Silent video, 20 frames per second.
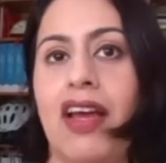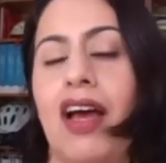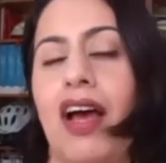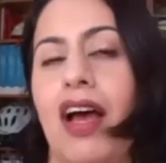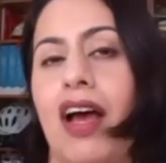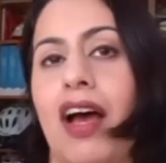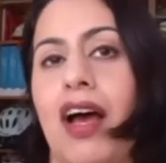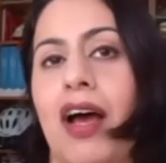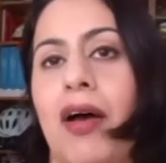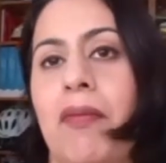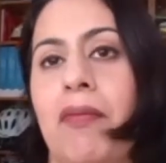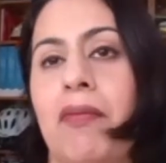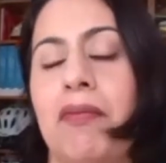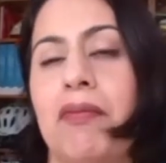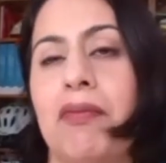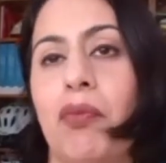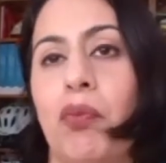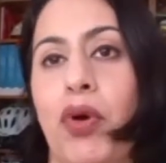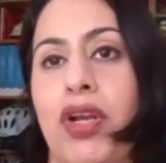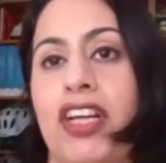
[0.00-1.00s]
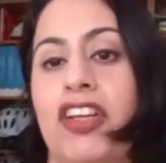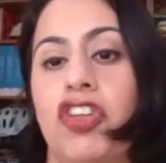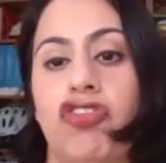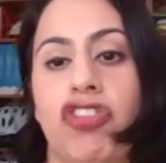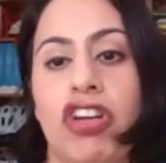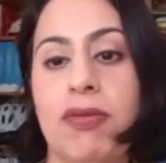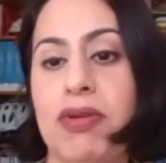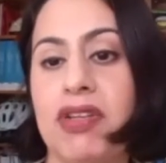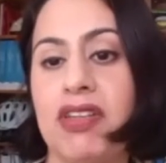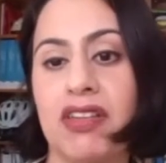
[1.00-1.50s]
When
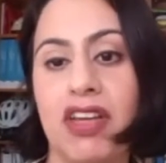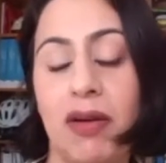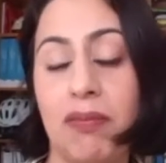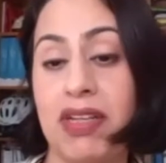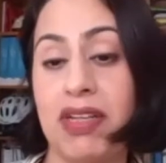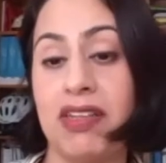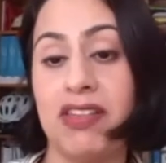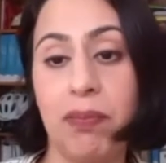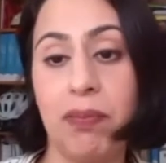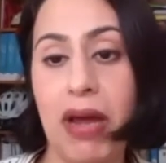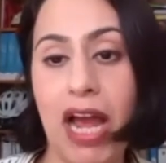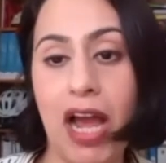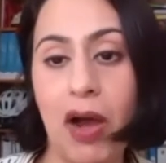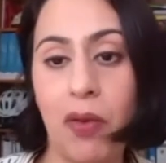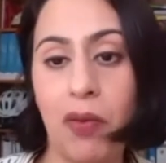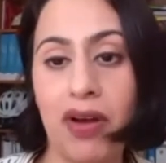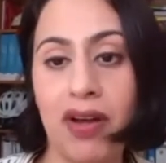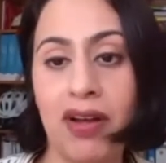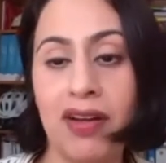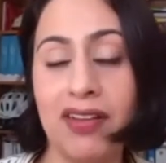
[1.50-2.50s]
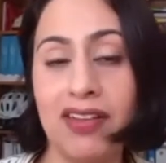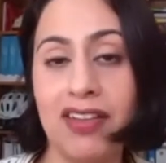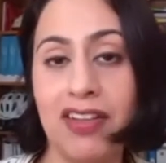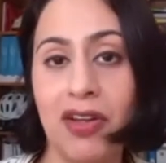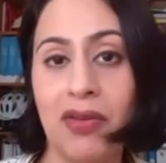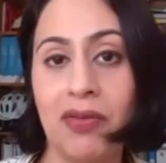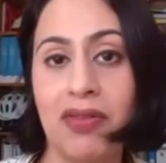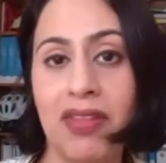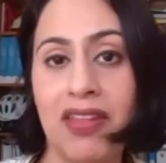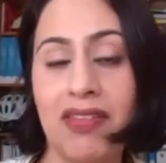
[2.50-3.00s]
extremists come into power,
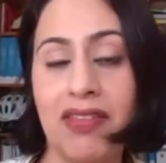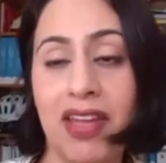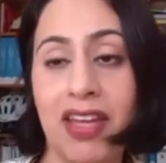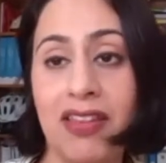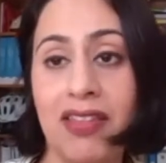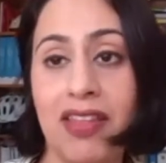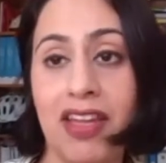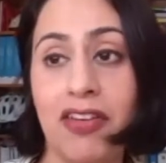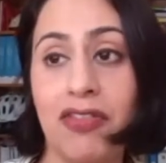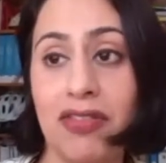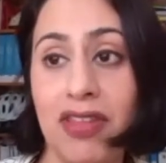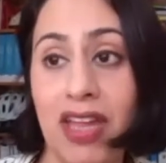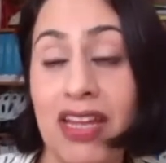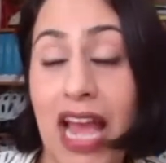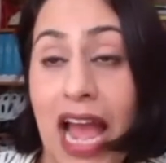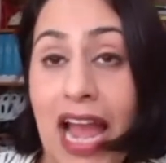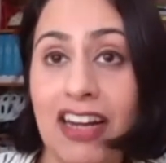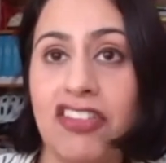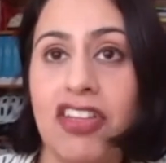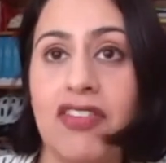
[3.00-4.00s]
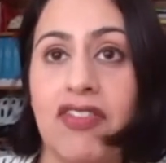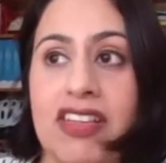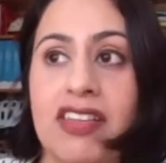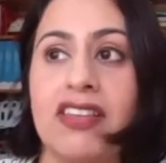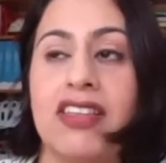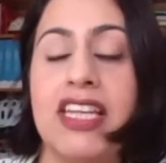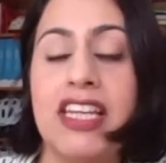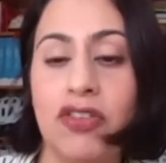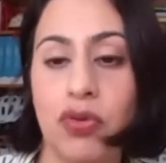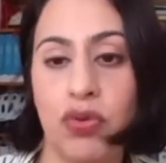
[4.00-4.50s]
they actively
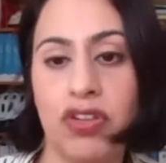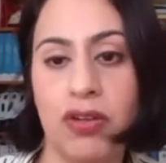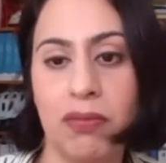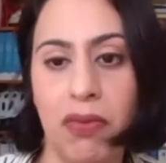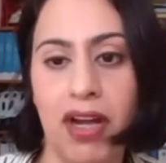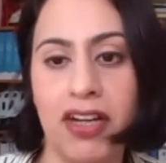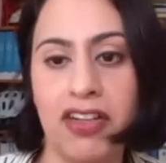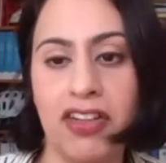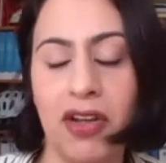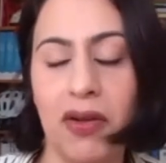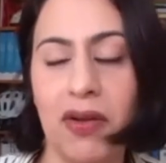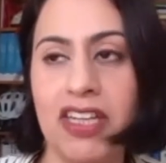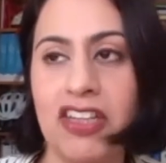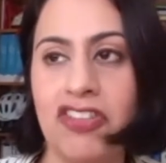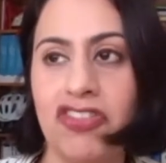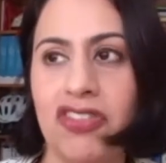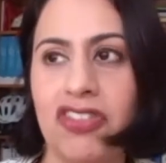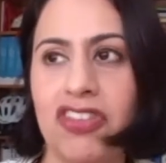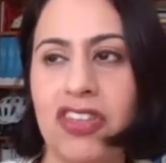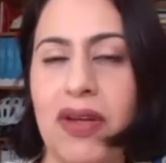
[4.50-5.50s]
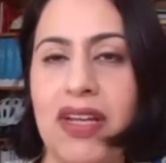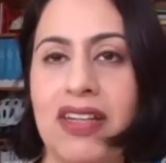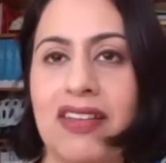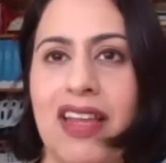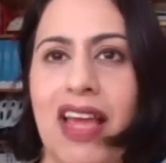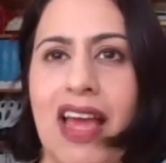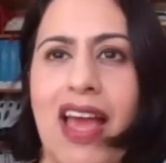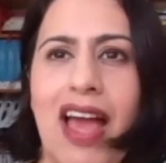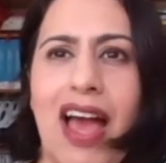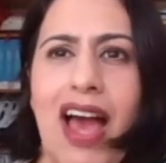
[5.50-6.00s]
seek to undermine cohesion. So it's
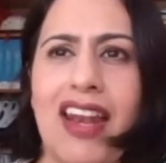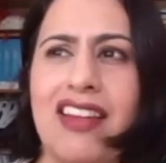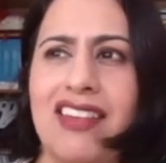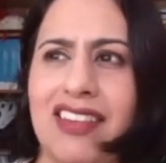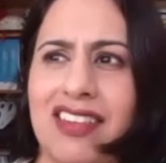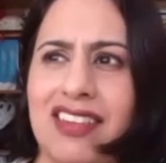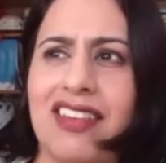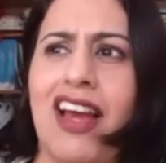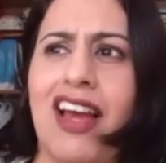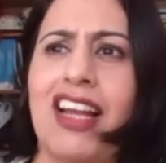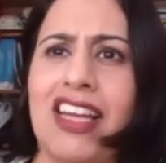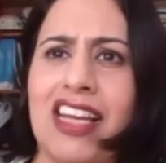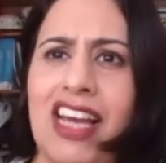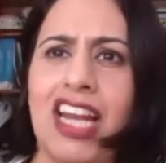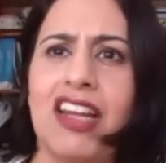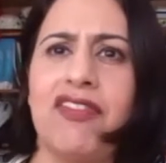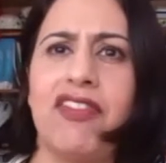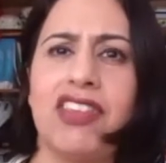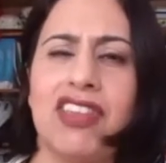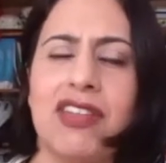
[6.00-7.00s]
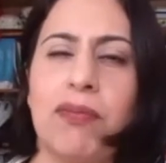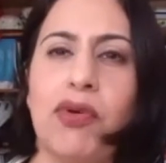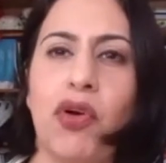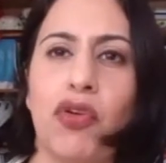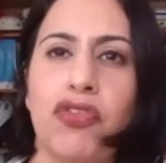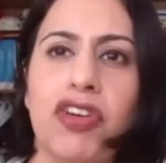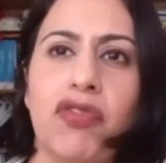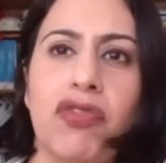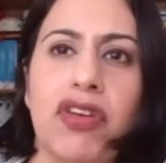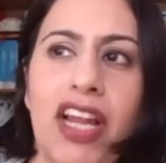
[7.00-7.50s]
a slightly kind of a
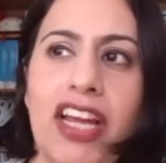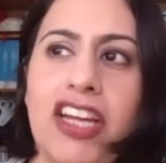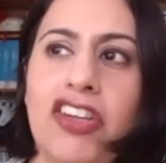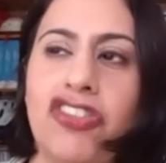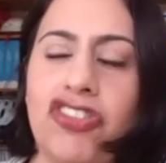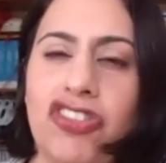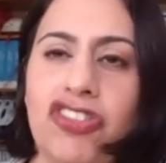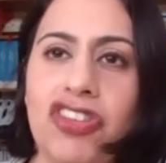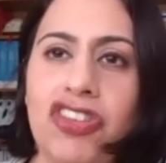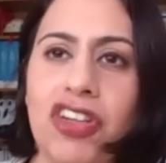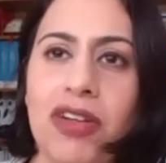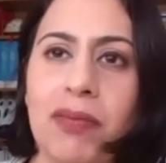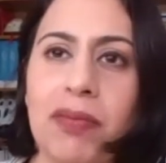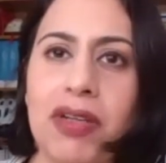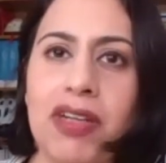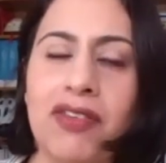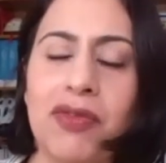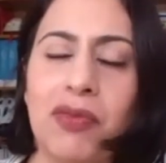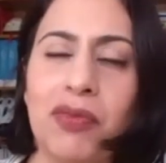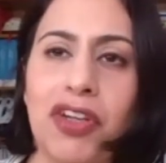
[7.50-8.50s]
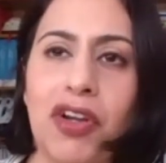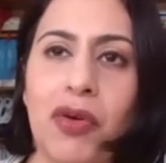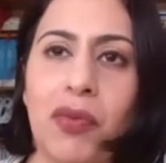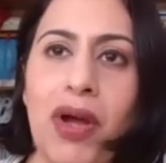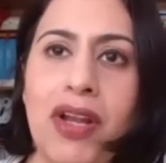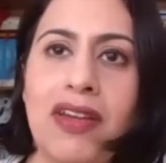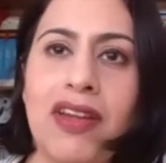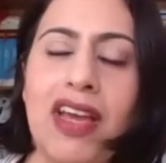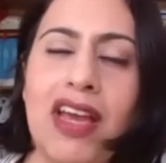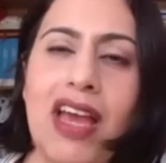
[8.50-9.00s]
symbiotic relationship, because
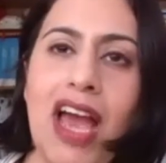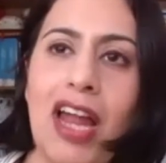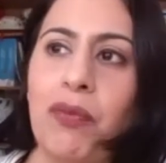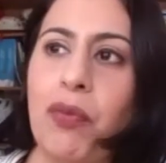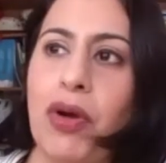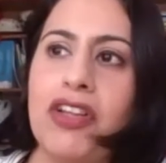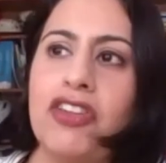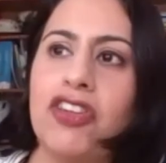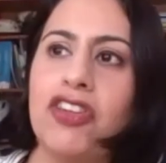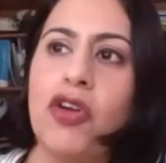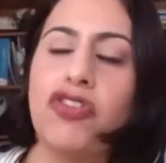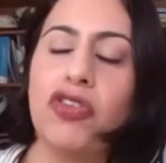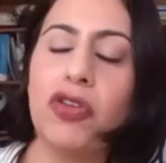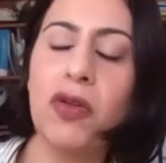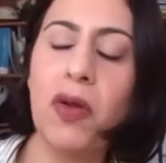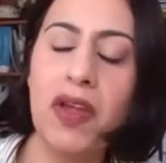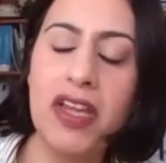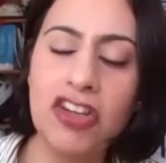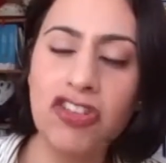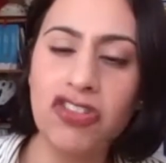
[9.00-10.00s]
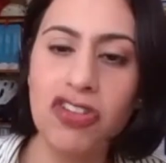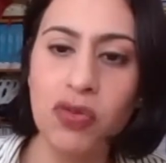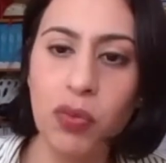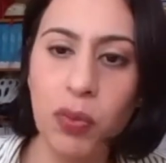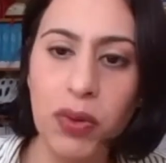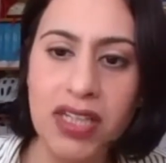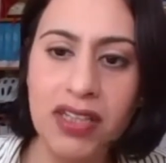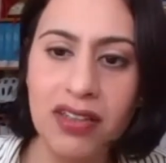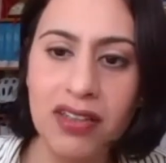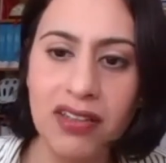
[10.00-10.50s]
when social cohesion is
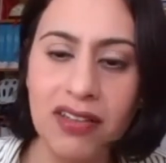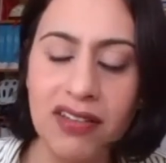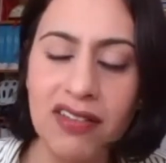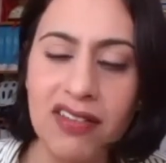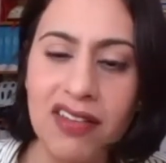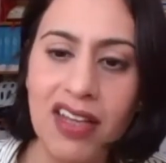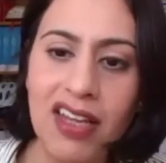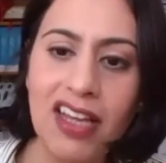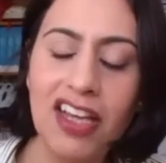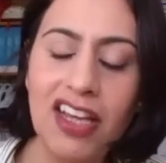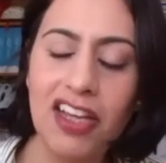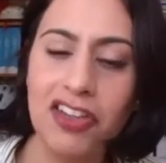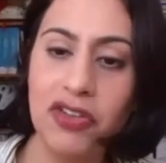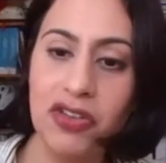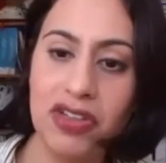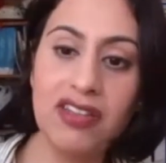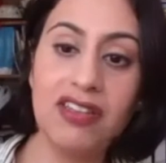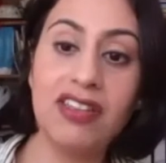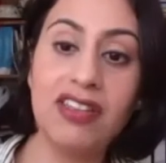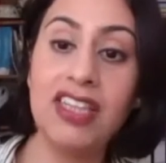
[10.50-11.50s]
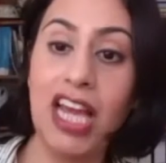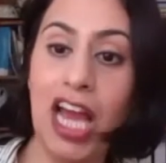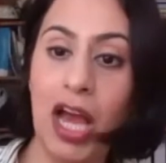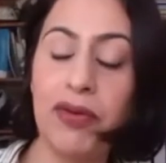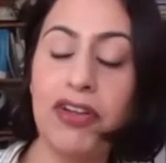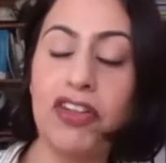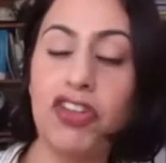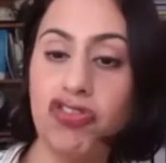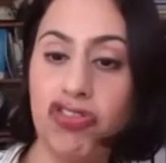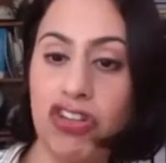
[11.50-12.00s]
weakened, you can see how
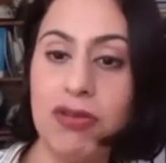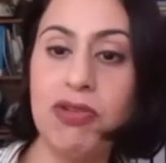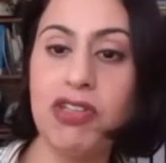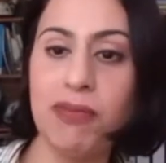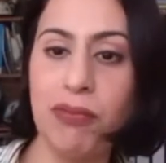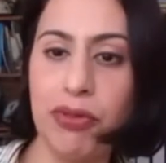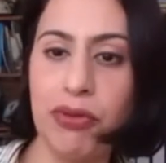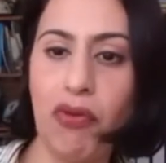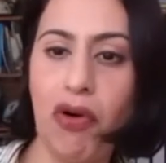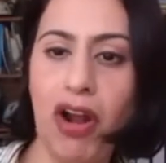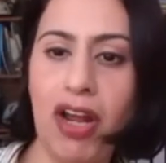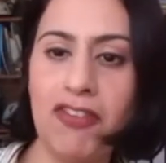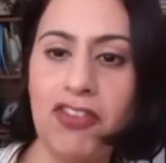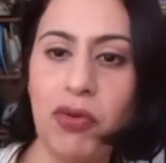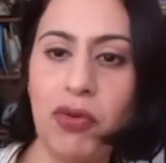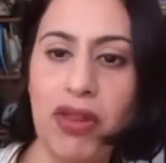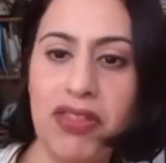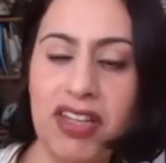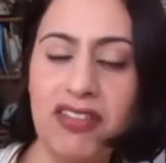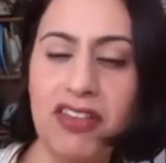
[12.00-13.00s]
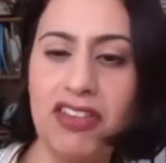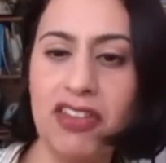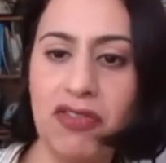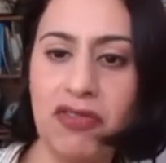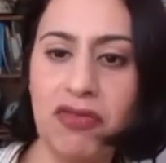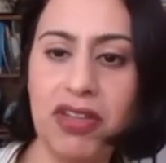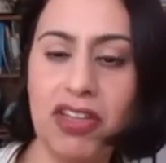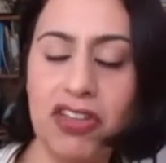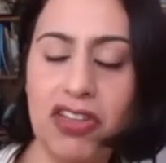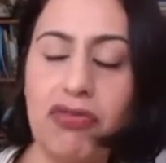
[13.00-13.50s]
extremism thrives. So I think there's
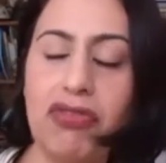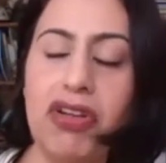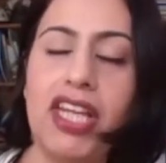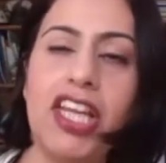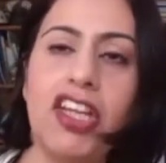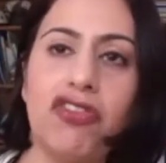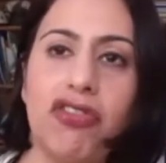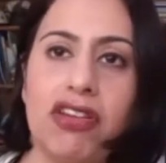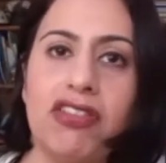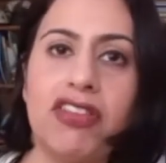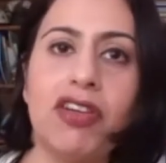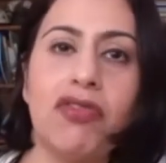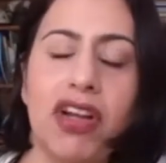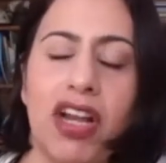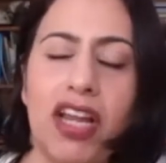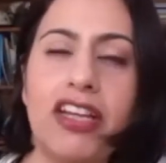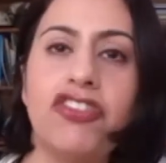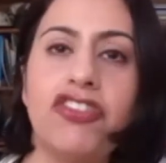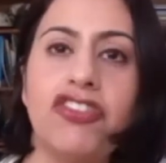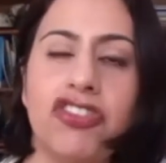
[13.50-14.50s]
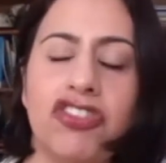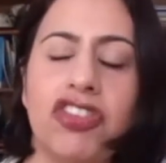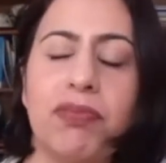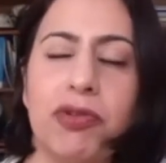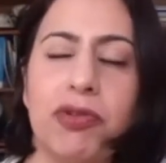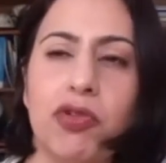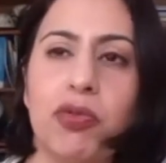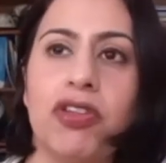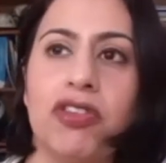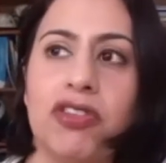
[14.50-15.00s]
a really interesting relationship
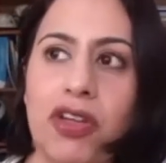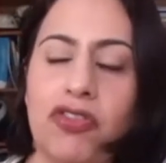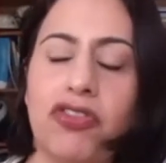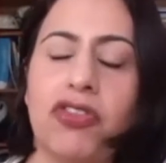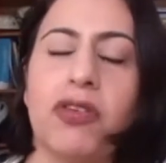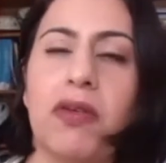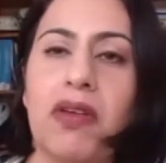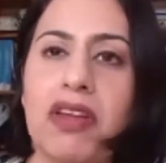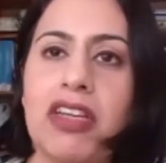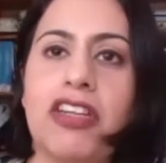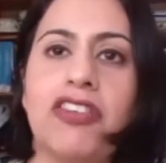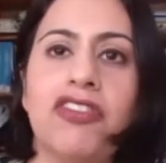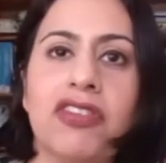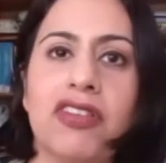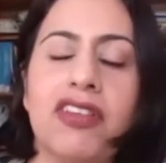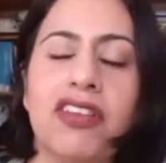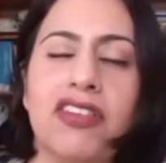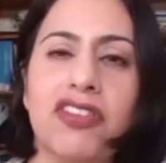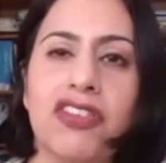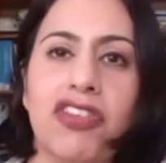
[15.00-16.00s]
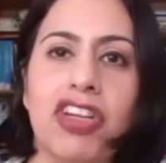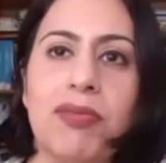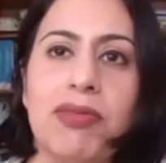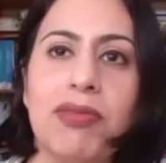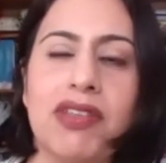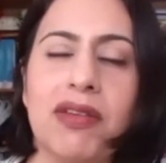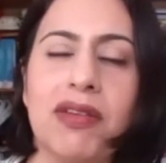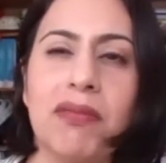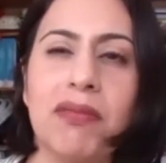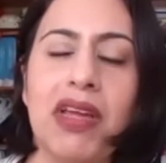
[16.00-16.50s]
between social cohesion and
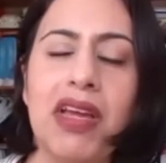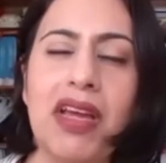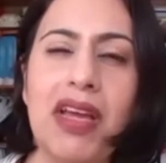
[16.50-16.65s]
extremism.